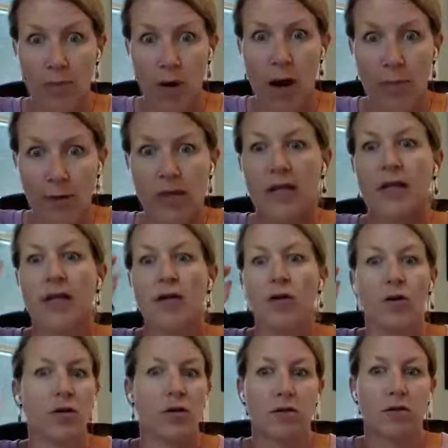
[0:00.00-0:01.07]
property
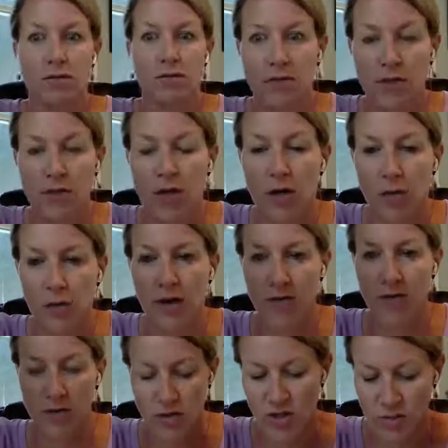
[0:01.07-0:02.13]
or, whatever.
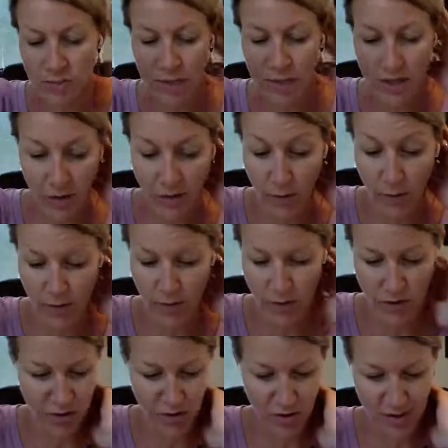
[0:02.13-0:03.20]
So just be careful with your
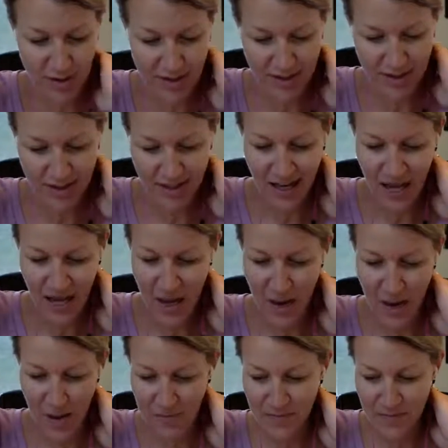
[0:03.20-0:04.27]
stories.
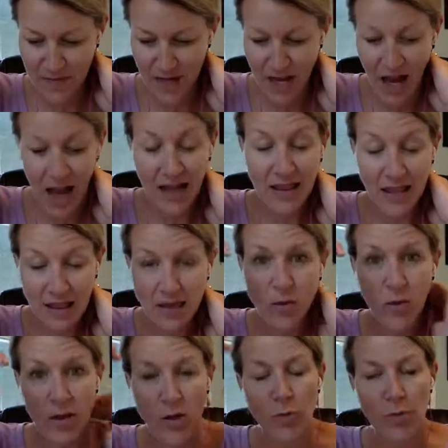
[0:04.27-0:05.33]
I like the way
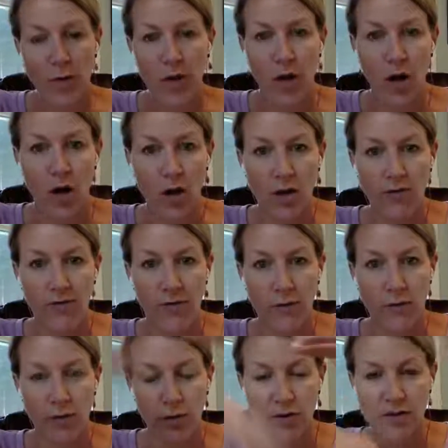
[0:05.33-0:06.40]
you put all of the
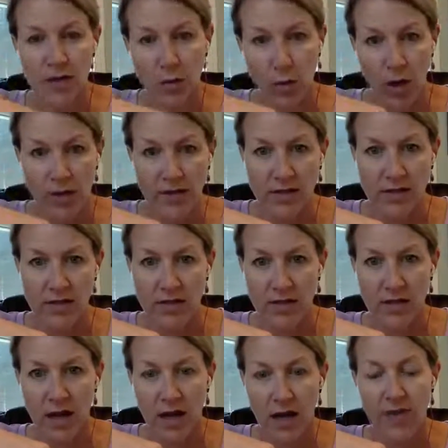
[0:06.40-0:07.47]
roots at once.
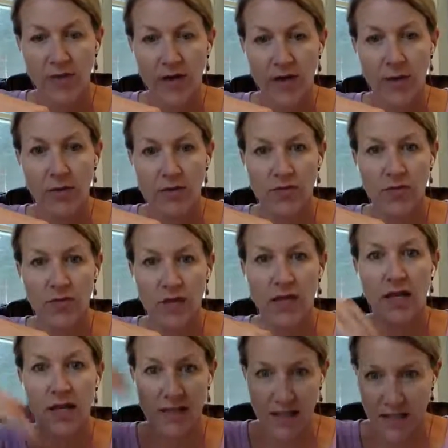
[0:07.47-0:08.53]
I thought that was really a
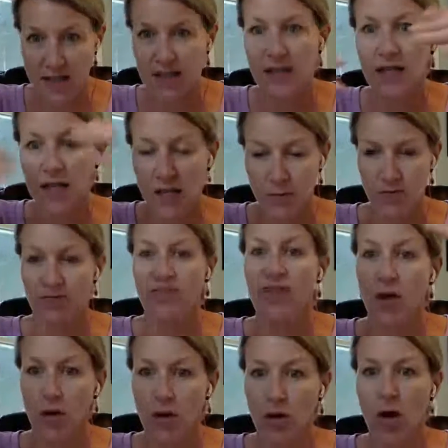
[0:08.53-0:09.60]
nice idea, to keep the
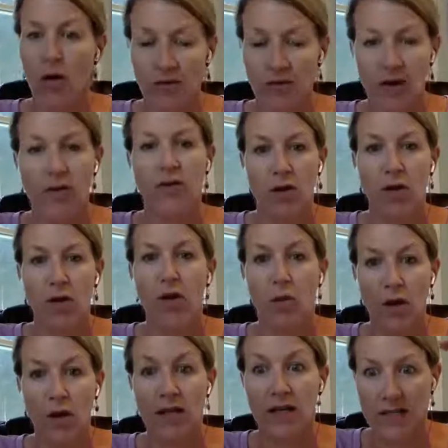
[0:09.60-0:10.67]
flow going rather than going one
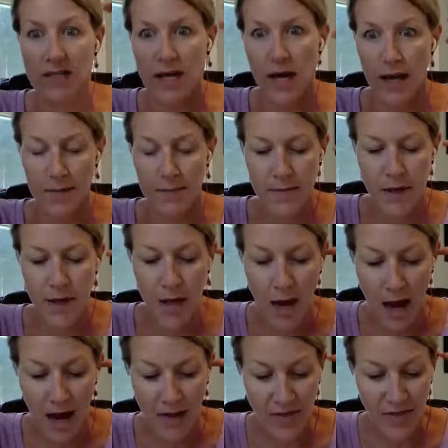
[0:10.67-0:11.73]
at a time.
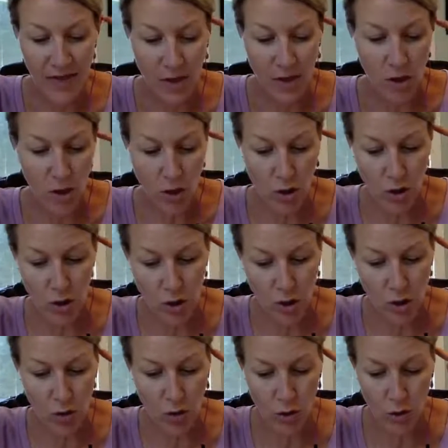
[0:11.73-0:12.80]
I think
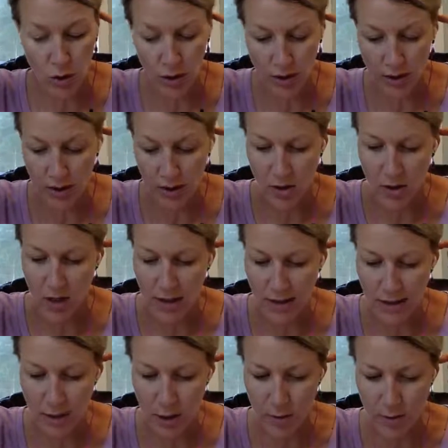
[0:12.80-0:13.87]
you were a little
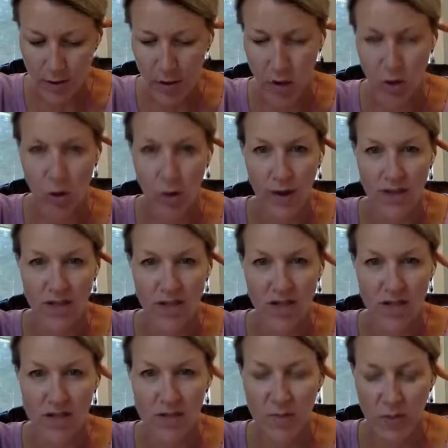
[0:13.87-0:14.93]
unclear about your
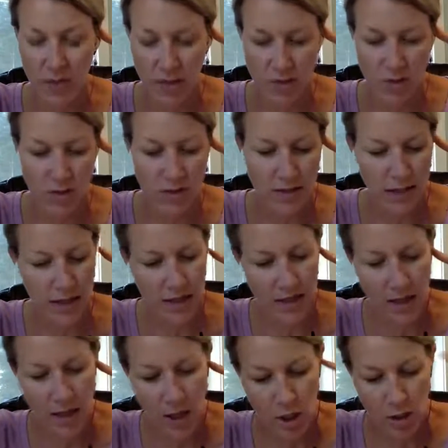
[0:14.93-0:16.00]
questions, because you said,
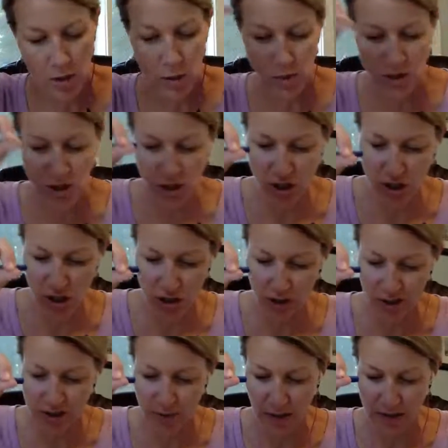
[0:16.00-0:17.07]
I want you to share your
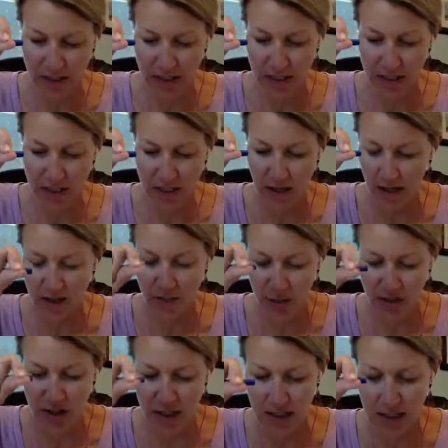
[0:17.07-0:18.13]

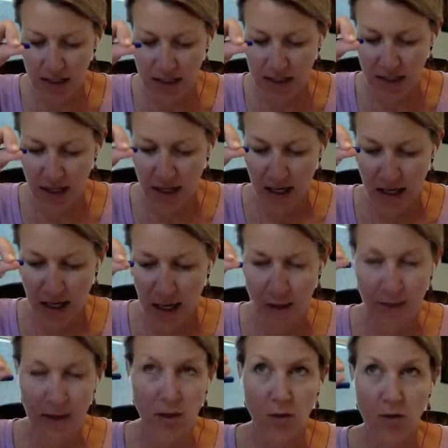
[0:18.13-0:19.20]
expertise. And
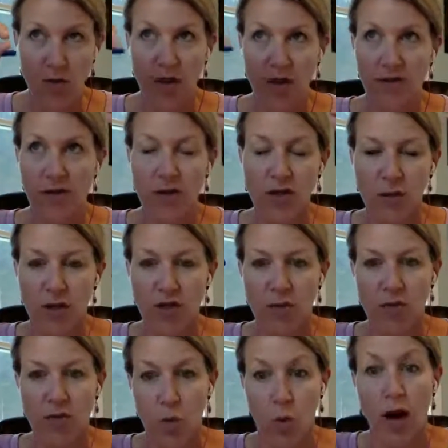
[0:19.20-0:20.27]
then the first question
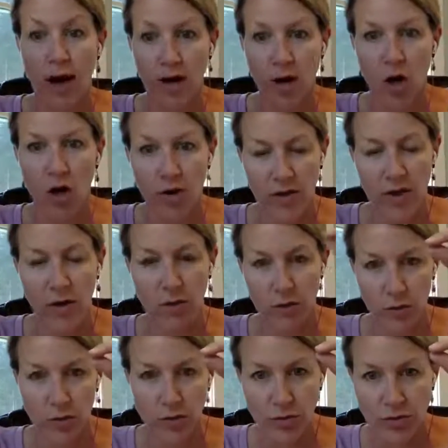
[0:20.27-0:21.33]
was, why are there
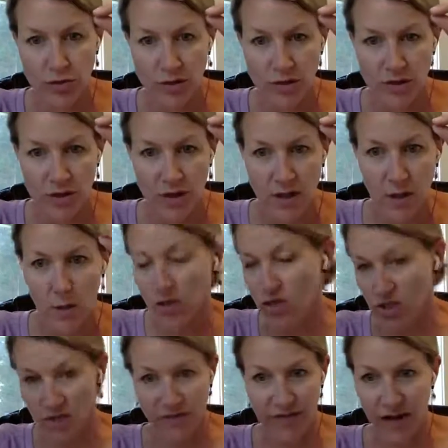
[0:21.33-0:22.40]
rules? Which is a
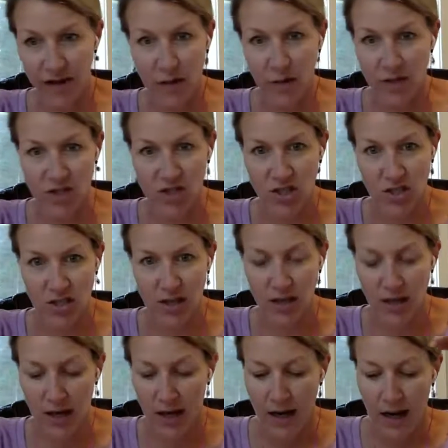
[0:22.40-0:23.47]
fine question.
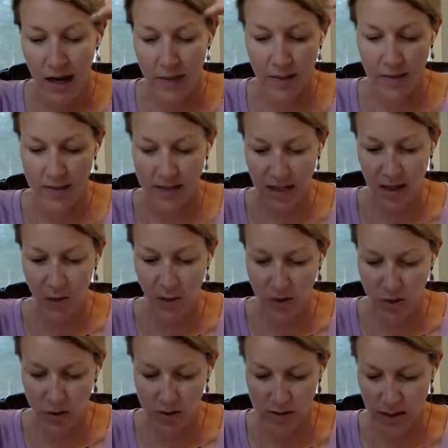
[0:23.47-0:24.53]
And then the second one, you
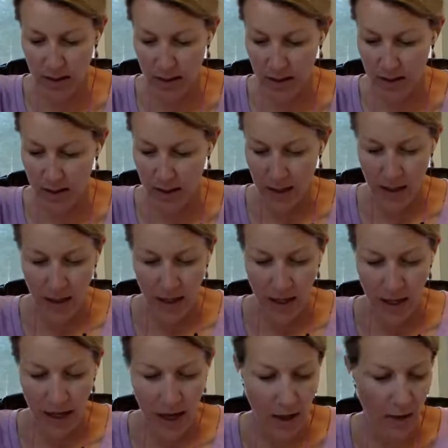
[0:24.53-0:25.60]
said,
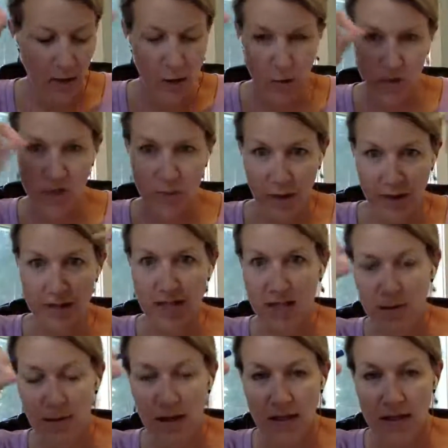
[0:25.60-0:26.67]
how do you respect
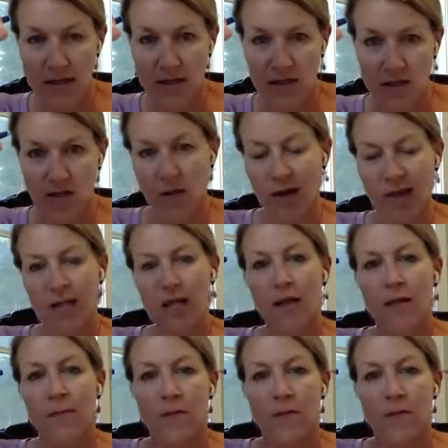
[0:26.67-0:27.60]
teammates? So I think,